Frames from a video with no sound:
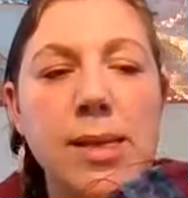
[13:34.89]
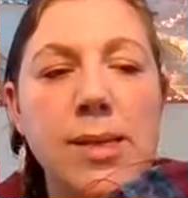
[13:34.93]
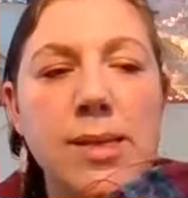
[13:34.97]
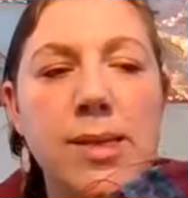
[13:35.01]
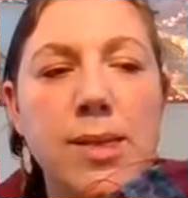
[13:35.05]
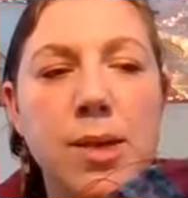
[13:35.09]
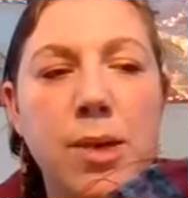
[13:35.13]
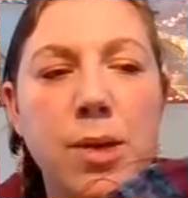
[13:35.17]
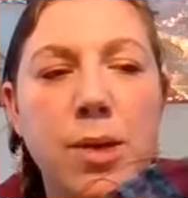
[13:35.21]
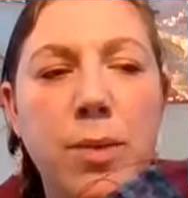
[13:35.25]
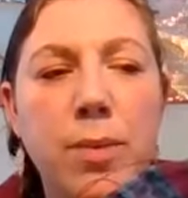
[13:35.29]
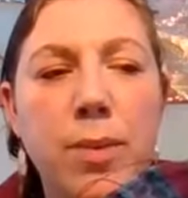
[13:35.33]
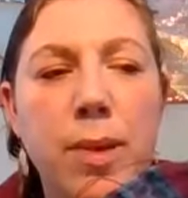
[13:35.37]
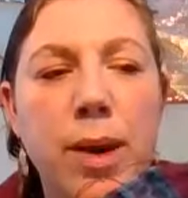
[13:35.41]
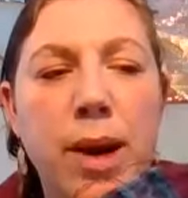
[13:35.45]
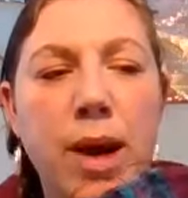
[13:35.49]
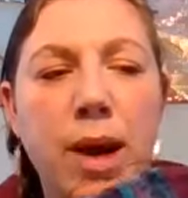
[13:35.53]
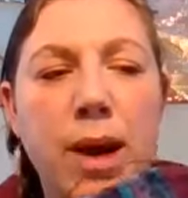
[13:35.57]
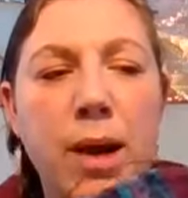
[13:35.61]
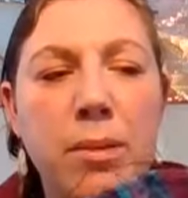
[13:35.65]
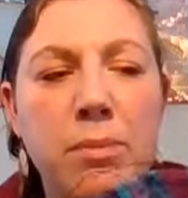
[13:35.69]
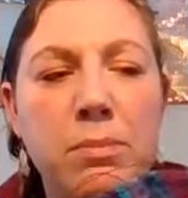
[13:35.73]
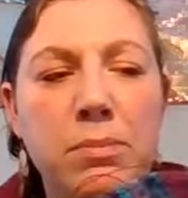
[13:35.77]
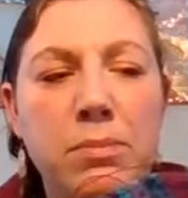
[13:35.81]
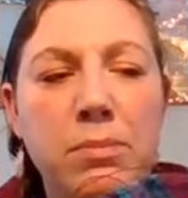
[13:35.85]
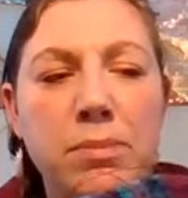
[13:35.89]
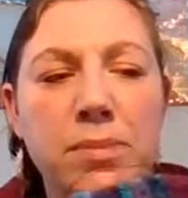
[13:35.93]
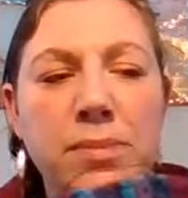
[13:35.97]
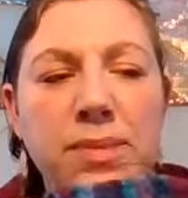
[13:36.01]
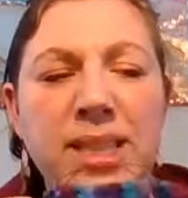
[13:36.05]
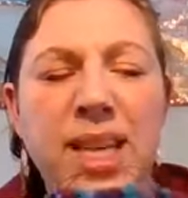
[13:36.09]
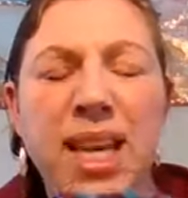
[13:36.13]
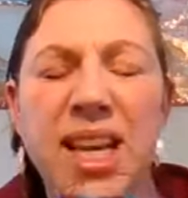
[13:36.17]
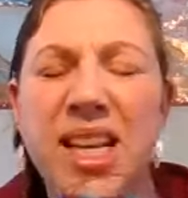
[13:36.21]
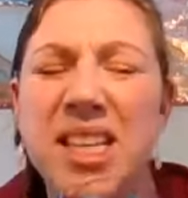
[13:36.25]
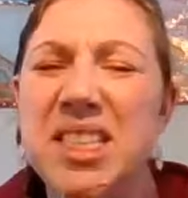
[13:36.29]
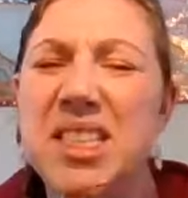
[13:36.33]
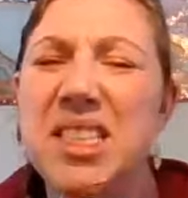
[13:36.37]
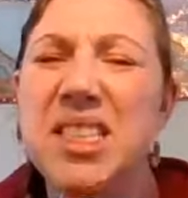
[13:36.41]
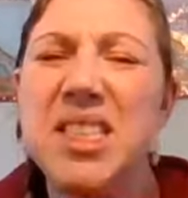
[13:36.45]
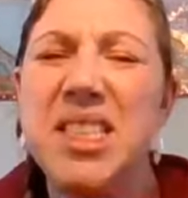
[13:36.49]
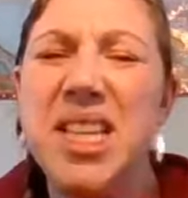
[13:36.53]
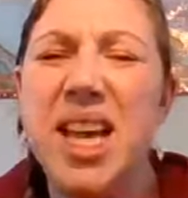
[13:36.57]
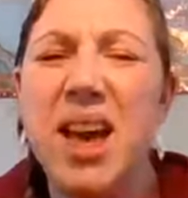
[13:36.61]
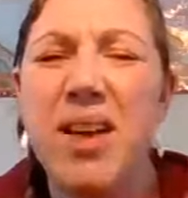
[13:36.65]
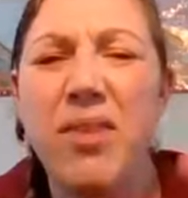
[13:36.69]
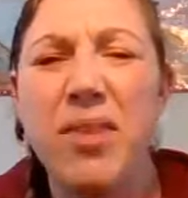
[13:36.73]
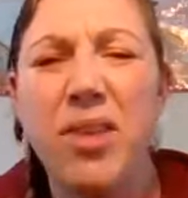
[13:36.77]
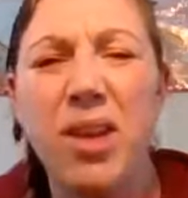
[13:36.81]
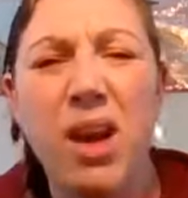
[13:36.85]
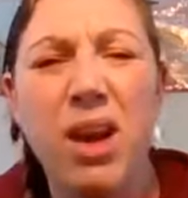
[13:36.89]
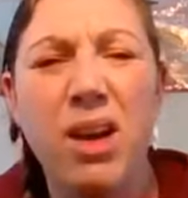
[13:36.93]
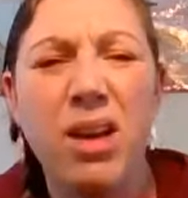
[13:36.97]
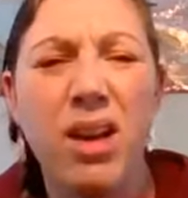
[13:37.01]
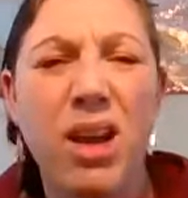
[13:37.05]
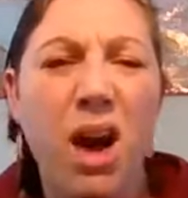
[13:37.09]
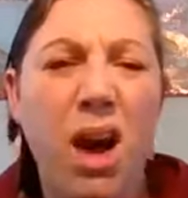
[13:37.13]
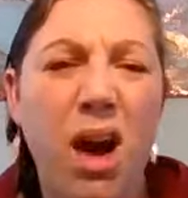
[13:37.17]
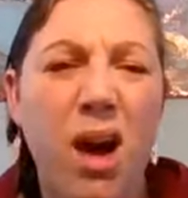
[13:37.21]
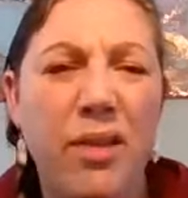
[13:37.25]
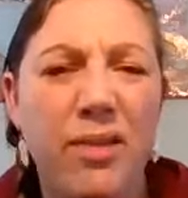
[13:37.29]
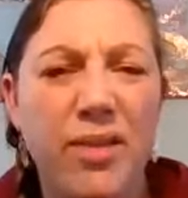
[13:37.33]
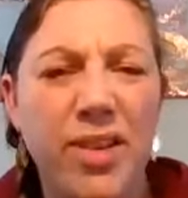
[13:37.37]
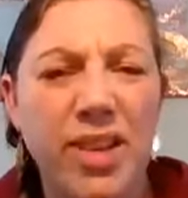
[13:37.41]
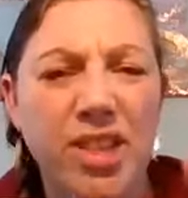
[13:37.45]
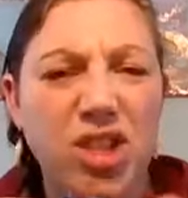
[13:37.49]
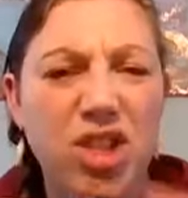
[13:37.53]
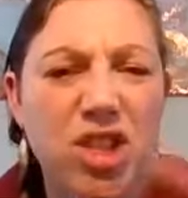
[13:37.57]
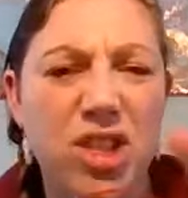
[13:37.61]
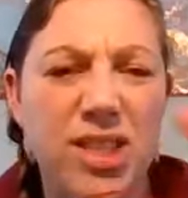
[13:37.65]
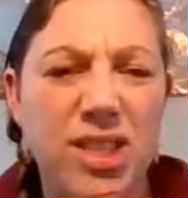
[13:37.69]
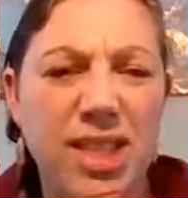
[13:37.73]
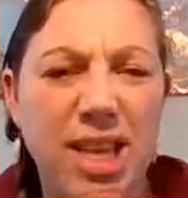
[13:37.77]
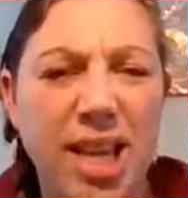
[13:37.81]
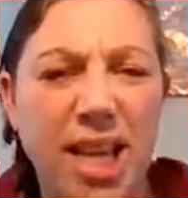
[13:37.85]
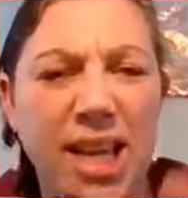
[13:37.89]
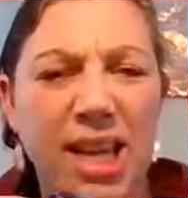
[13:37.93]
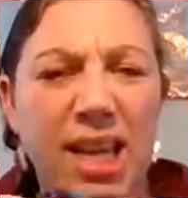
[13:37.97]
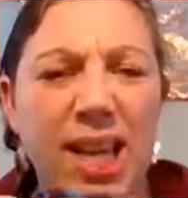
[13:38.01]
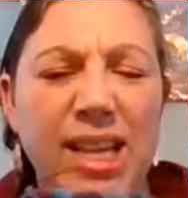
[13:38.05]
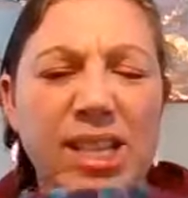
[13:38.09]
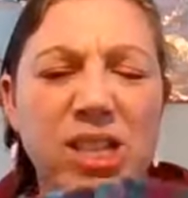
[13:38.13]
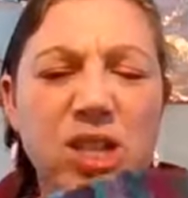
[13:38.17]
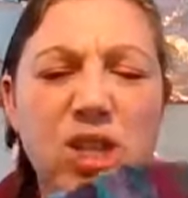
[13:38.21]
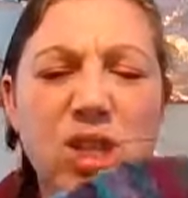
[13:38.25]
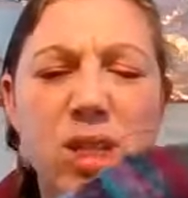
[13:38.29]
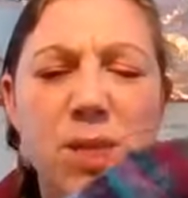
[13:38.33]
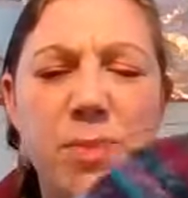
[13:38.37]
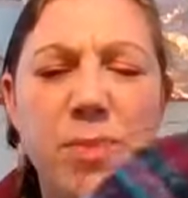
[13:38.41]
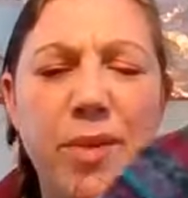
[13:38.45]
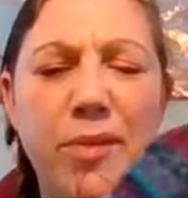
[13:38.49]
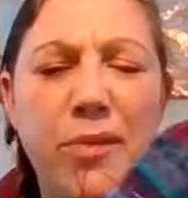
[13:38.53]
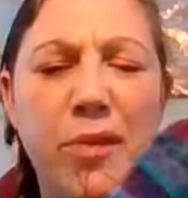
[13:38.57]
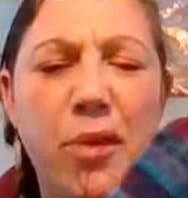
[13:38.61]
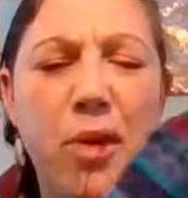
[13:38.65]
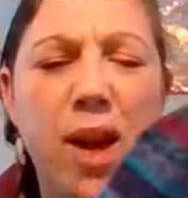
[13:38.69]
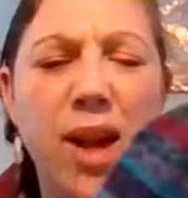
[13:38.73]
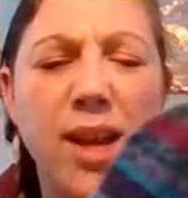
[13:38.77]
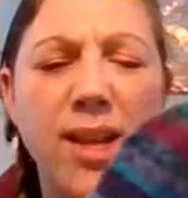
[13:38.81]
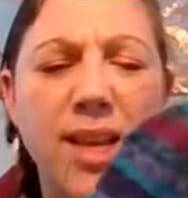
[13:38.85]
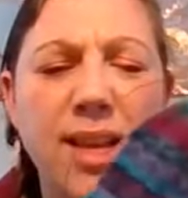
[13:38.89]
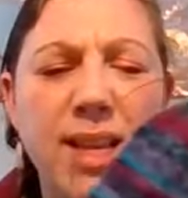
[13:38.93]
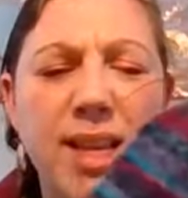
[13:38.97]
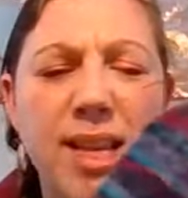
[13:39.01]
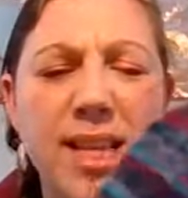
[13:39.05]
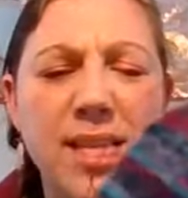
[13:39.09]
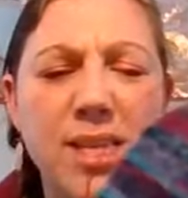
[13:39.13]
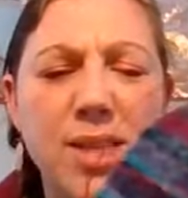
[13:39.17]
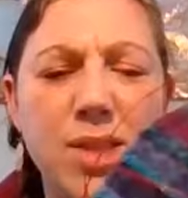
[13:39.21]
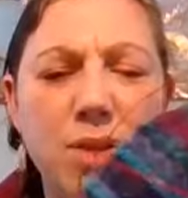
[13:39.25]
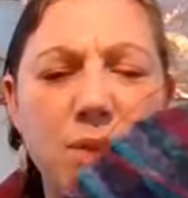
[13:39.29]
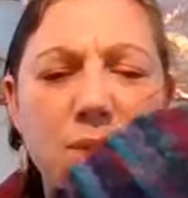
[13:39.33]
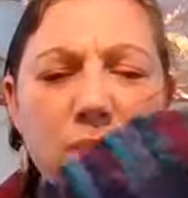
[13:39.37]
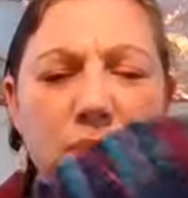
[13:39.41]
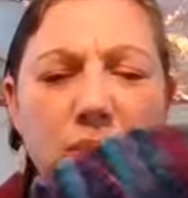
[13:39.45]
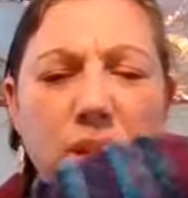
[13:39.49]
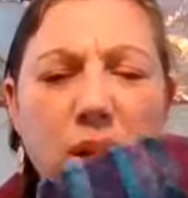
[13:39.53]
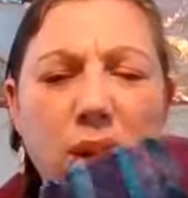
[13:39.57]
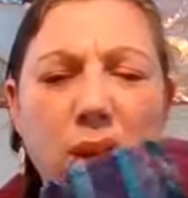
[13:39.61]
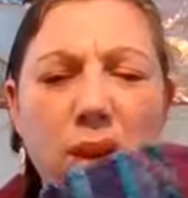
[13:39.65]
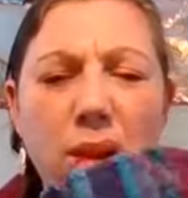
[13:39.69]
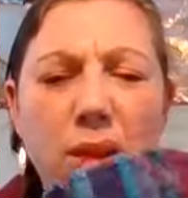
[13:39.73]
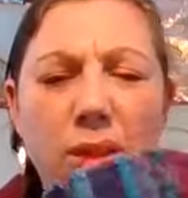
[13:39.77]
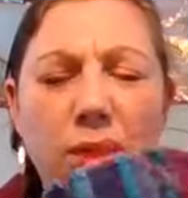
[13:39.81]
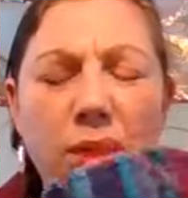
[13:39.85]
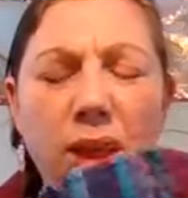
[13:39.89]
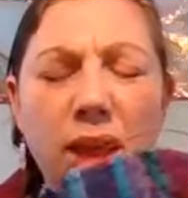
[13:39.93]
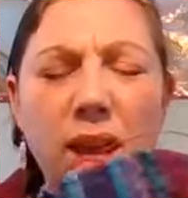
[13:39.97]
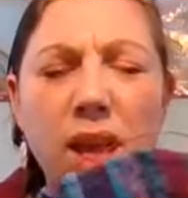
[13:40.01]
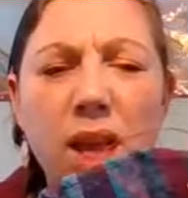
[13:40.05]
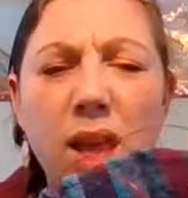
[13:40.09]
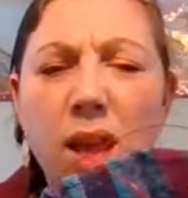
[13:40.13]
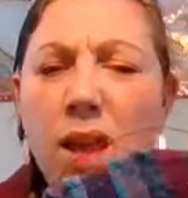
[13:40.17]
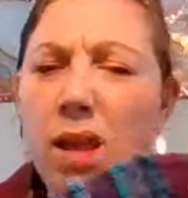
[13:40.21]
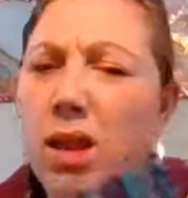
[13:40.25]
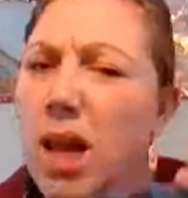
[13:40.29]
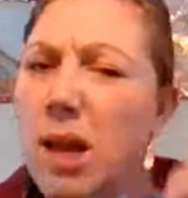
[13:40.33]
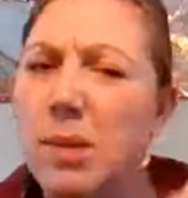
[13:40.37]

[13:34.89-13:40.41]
So takes 7.5 inches, 8 inches before I need to start on the heel.